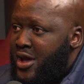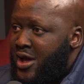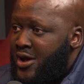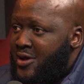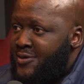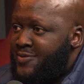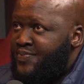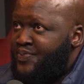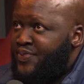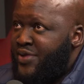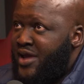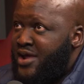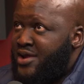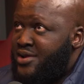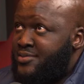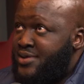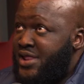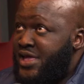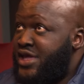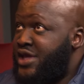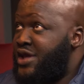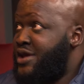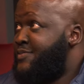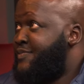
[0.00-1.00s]

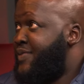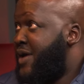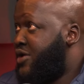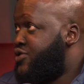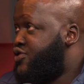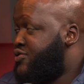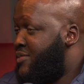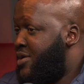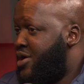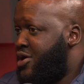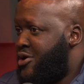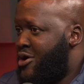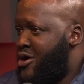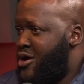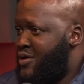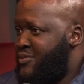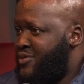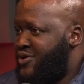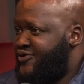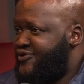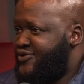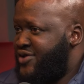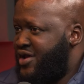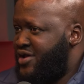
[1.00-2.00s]
and linking it back to my
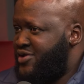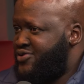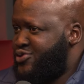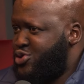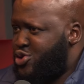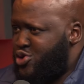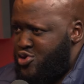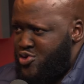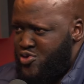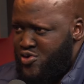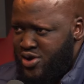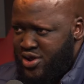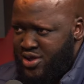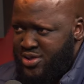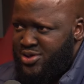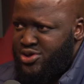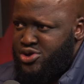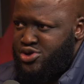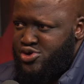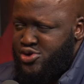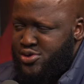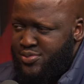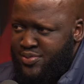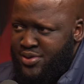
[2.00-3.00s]
economics days, surely
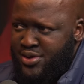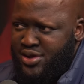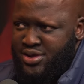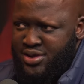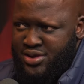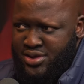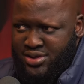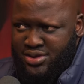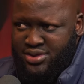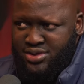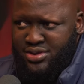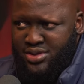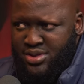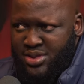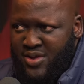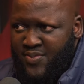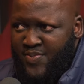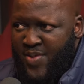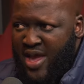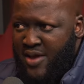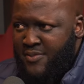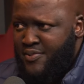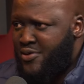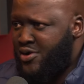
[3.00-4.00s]
this should be
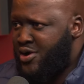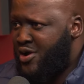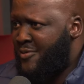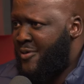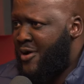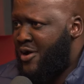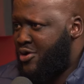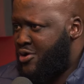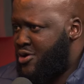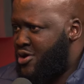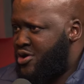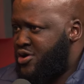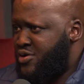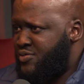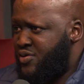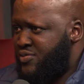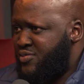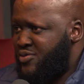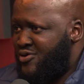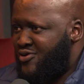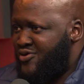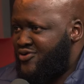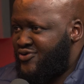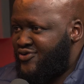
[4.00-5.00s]
the backbone of our
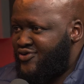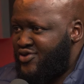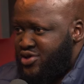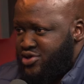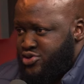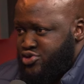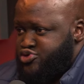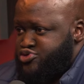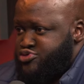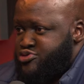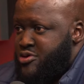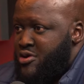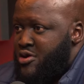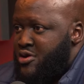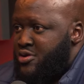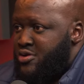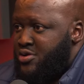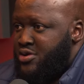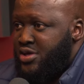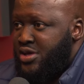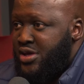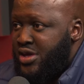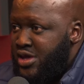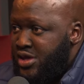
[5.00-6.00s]
economy because it's such a
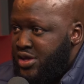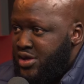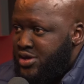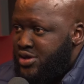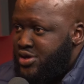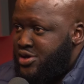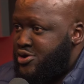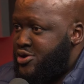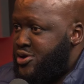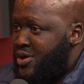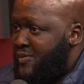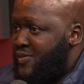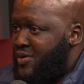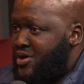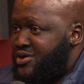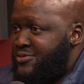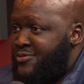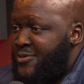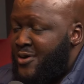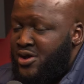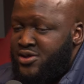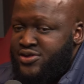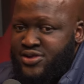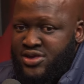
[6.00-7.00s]
strong economic
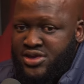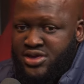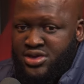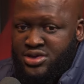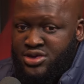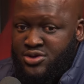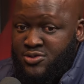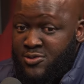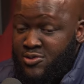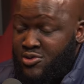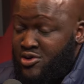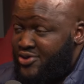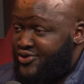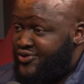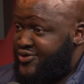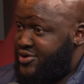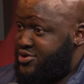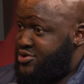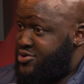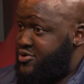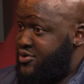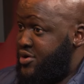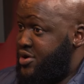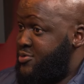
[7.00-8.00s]
advantage. We've got
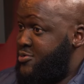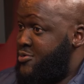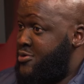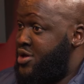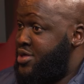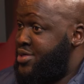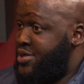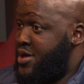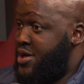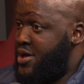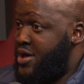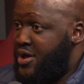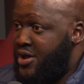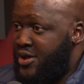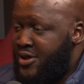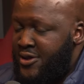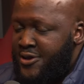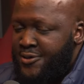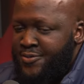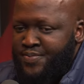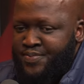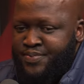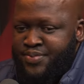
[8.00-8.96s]
such great weather.